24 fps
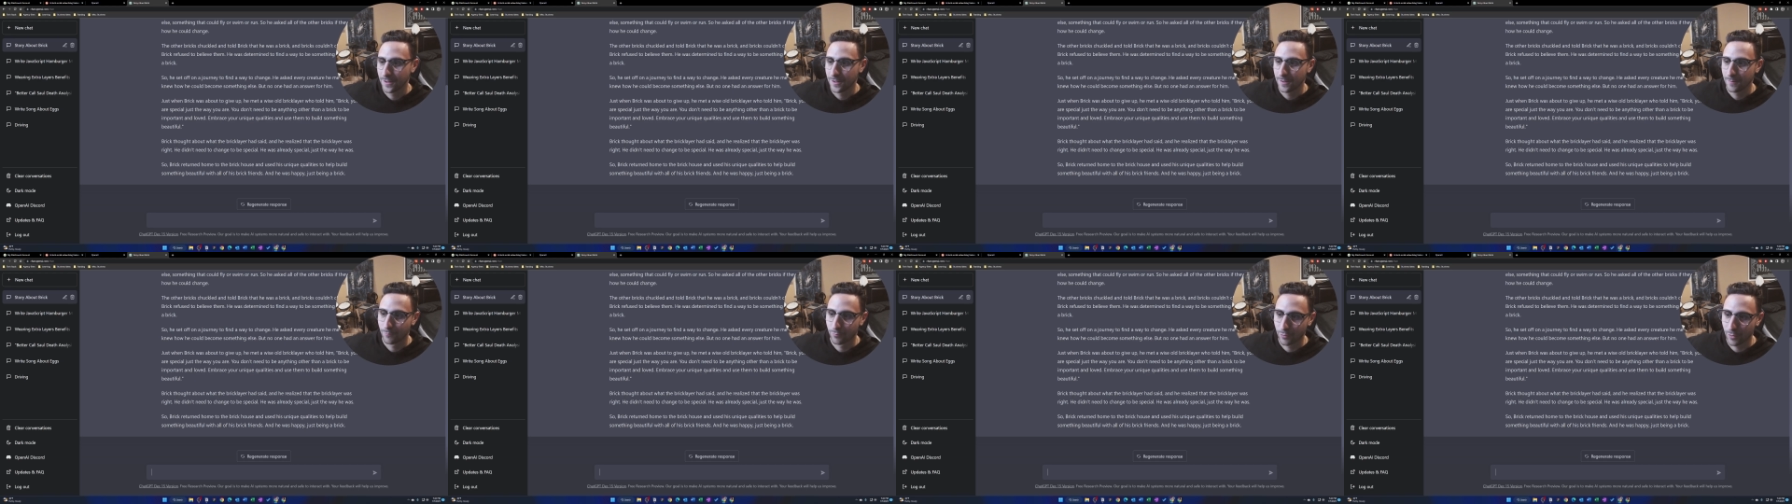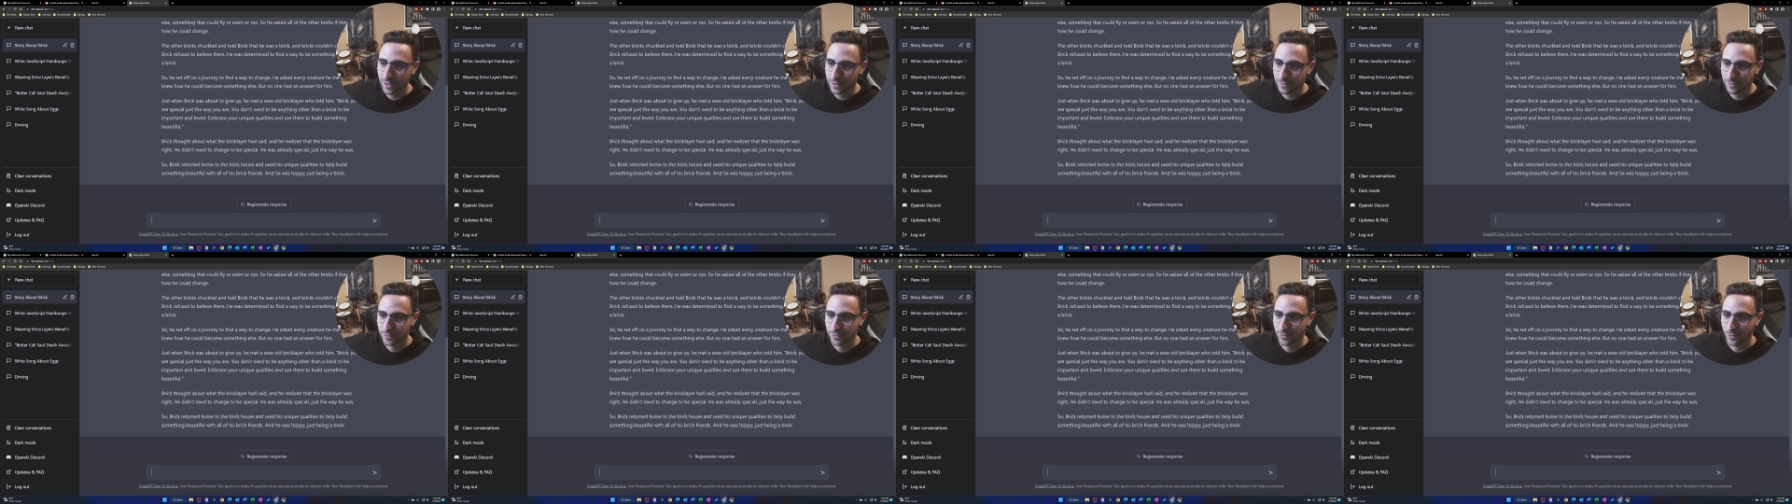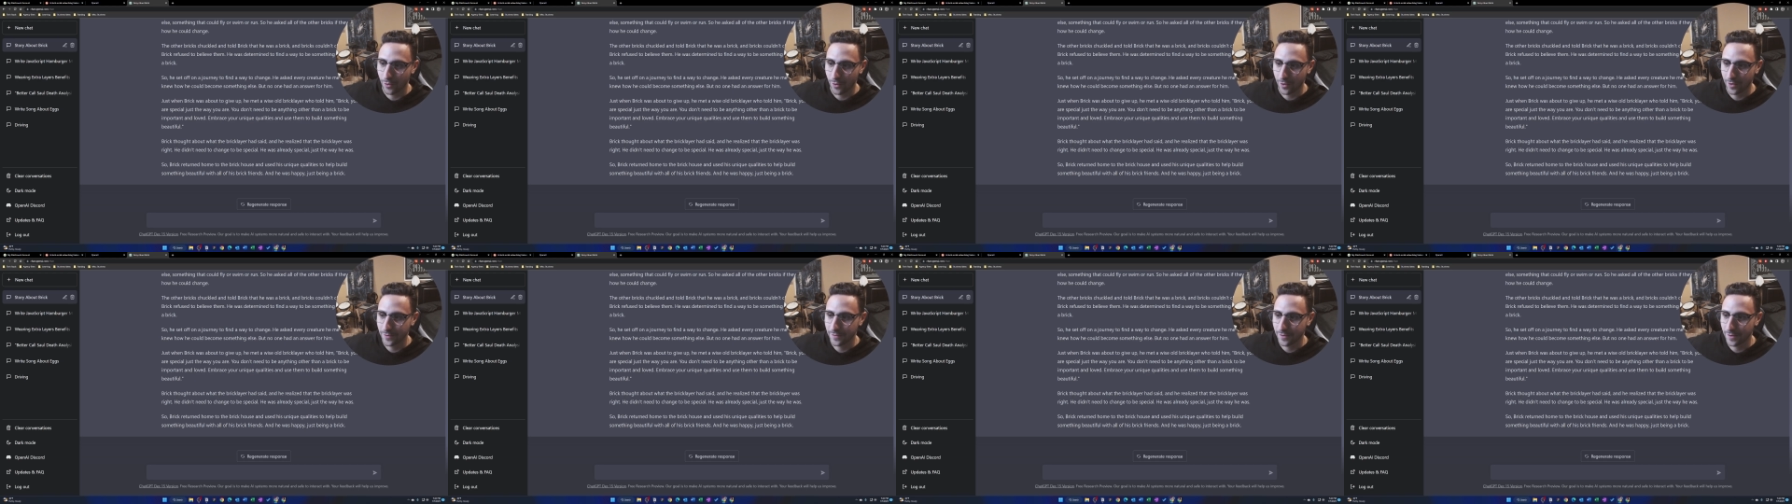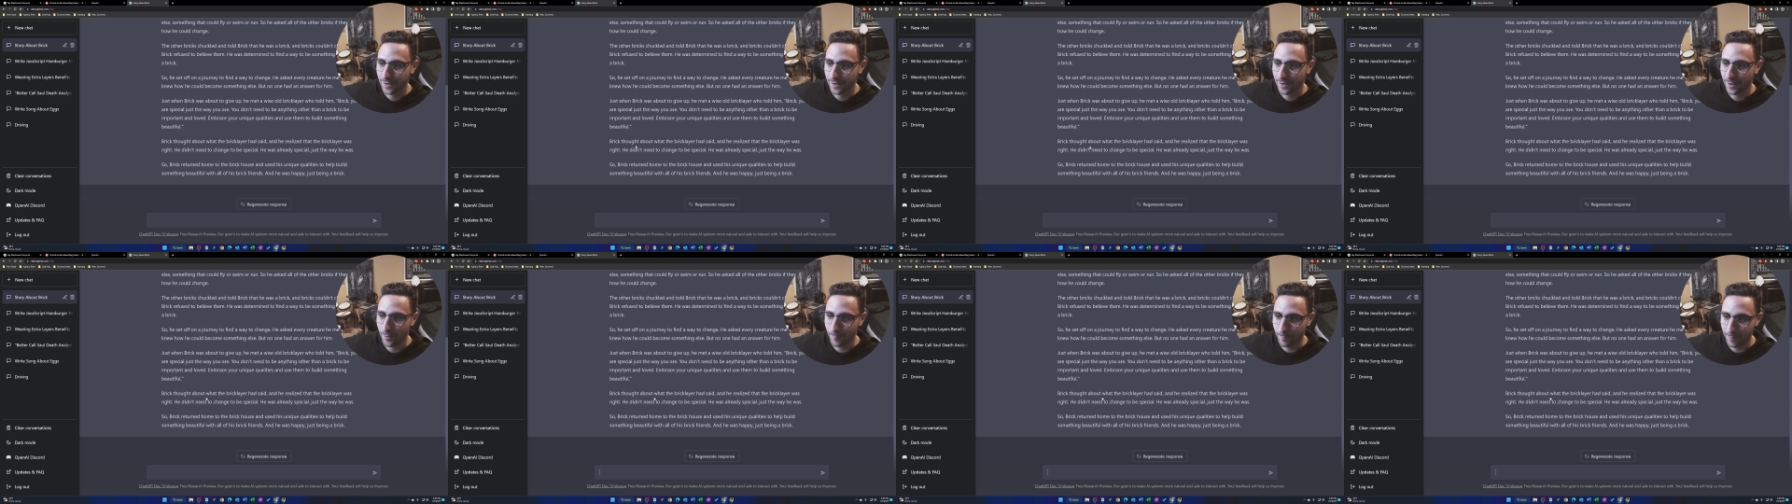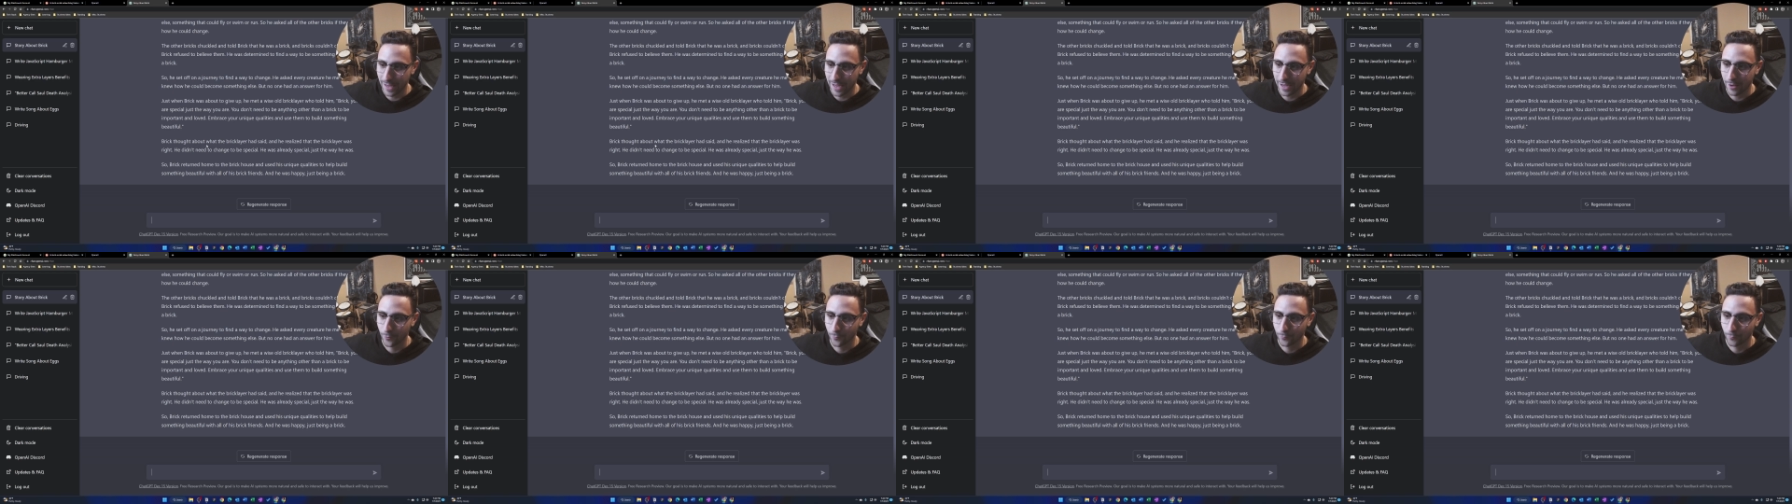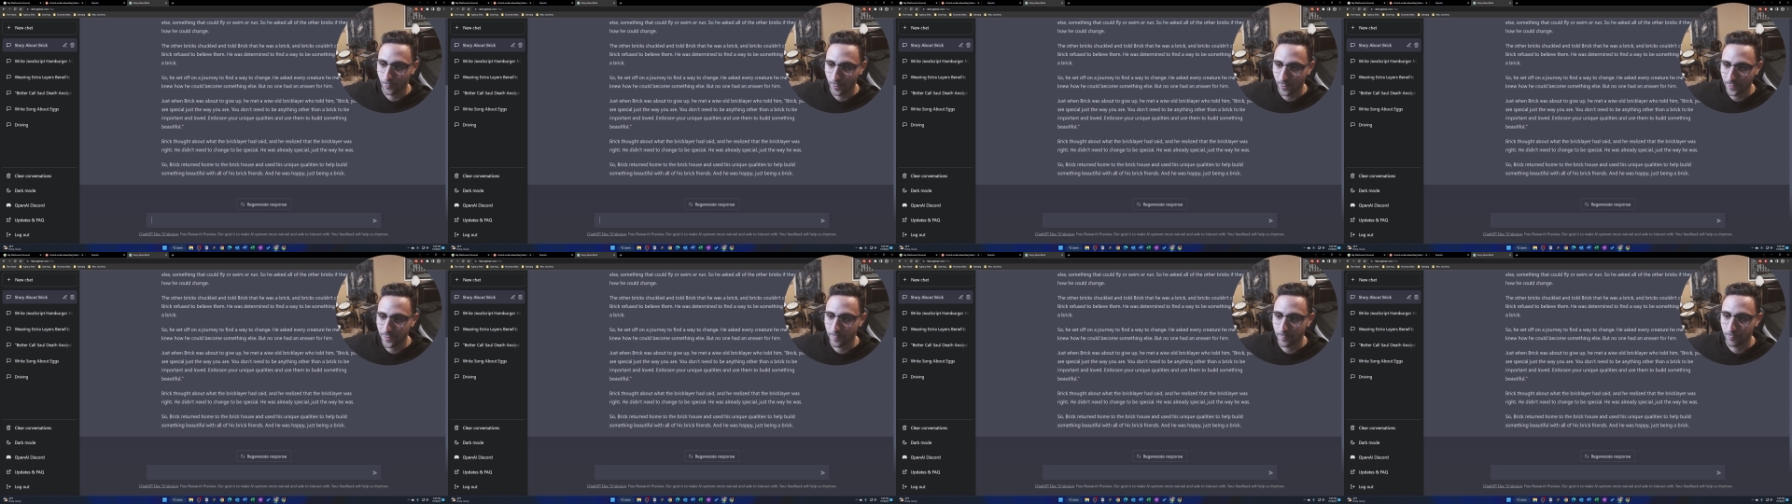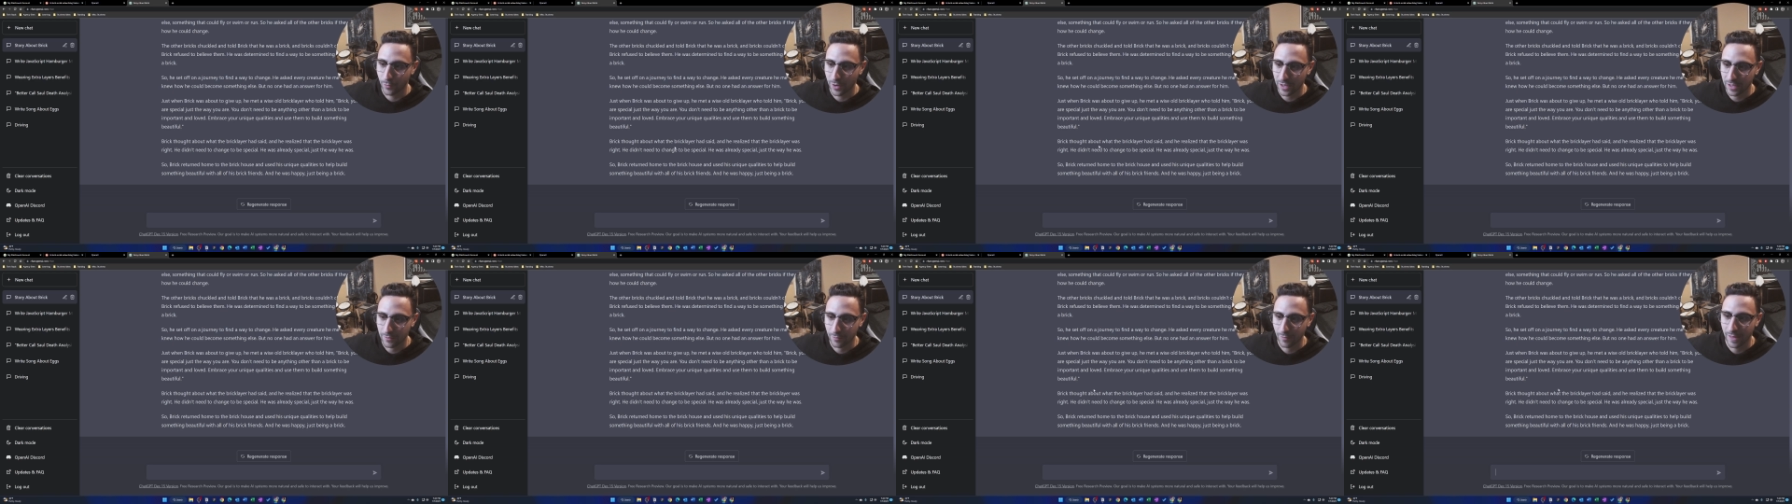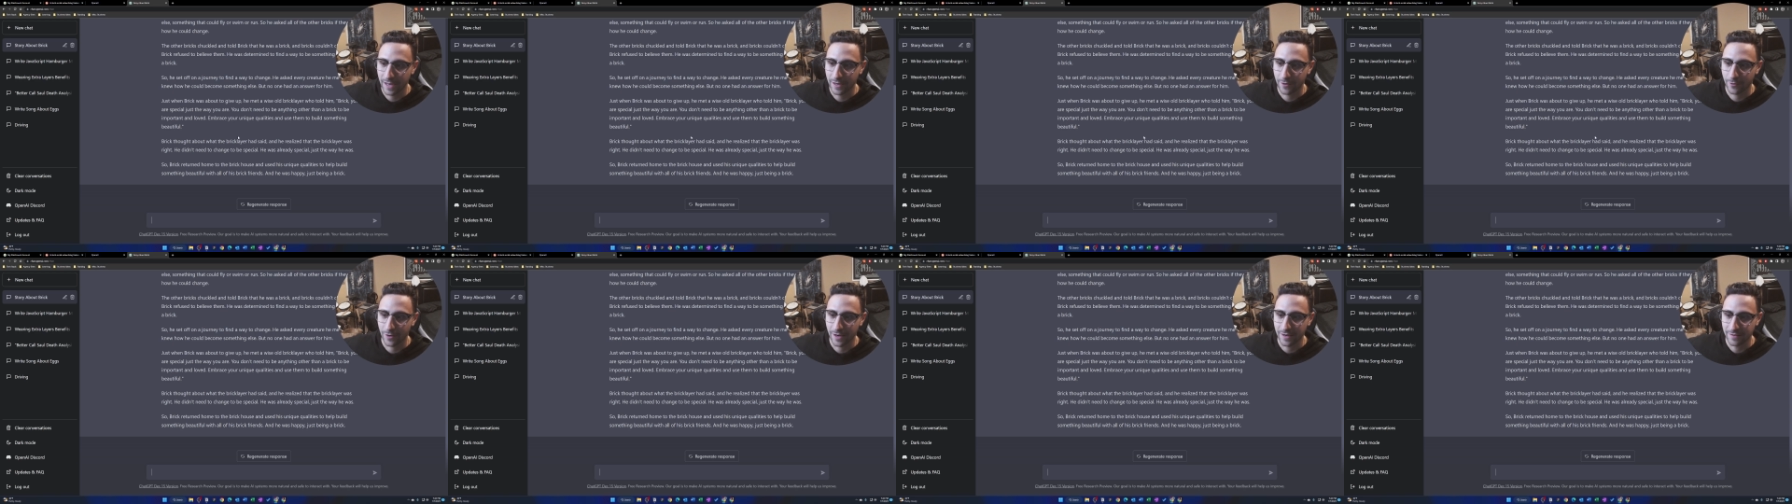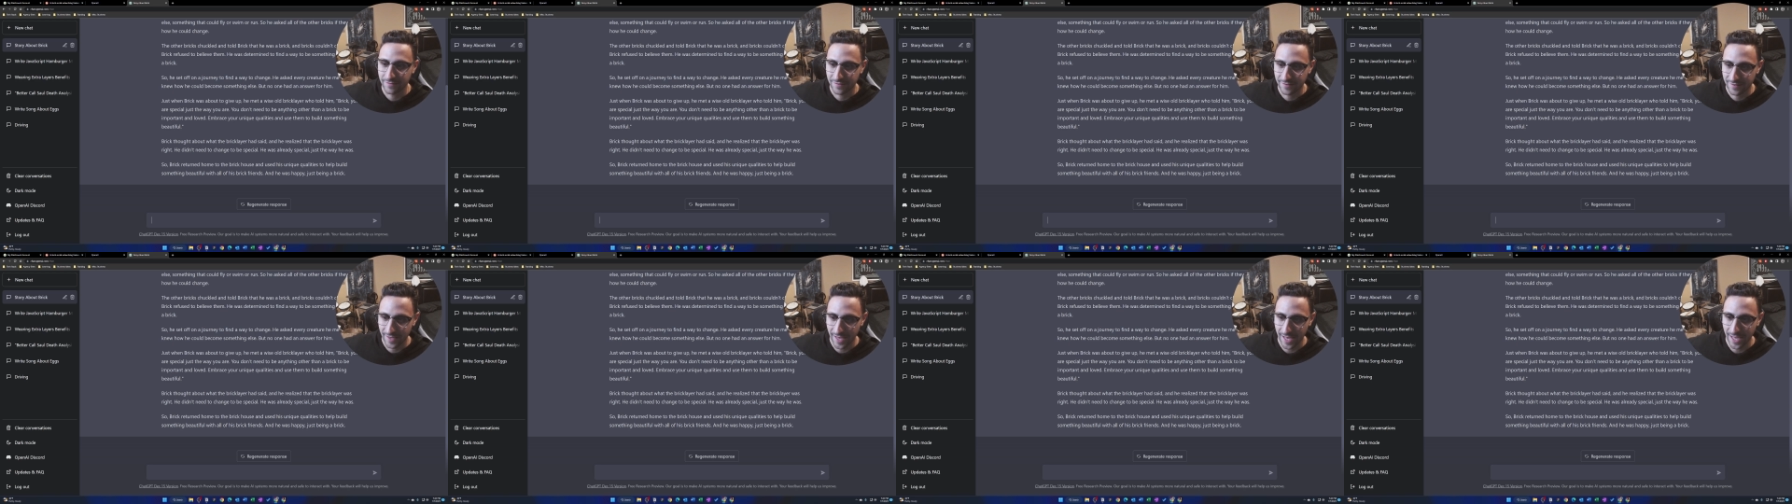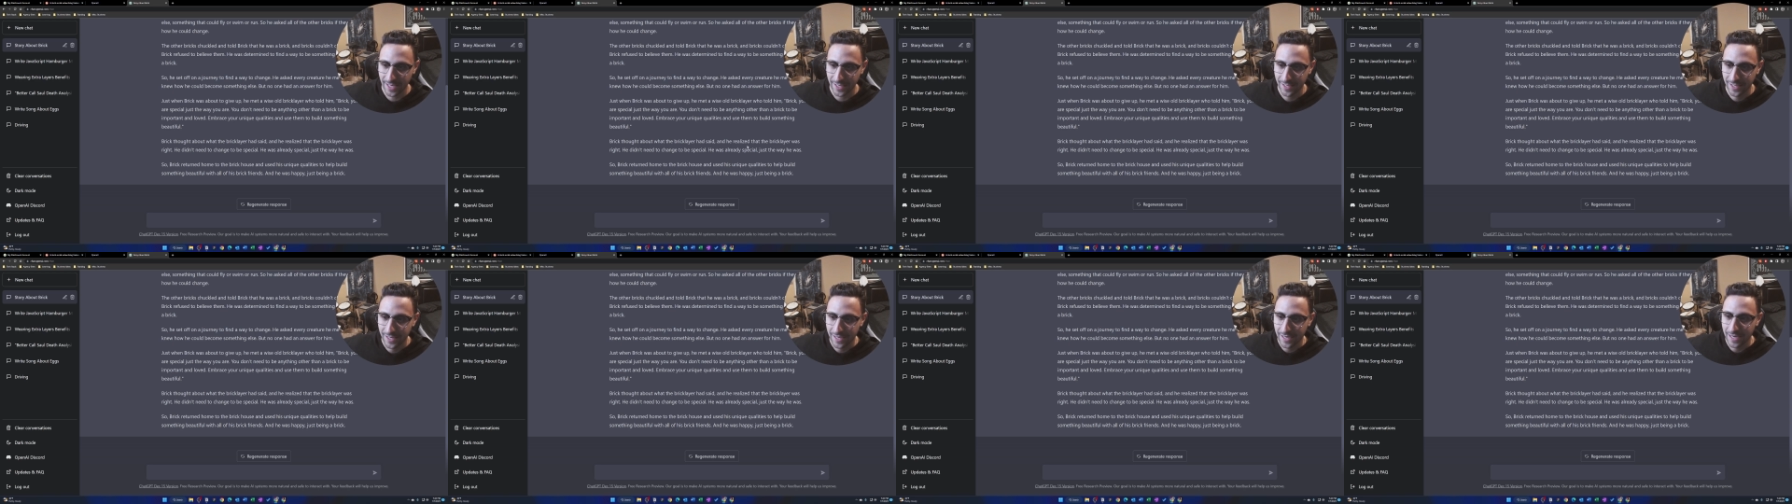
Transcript: Brick thought about what the bricklayer had said,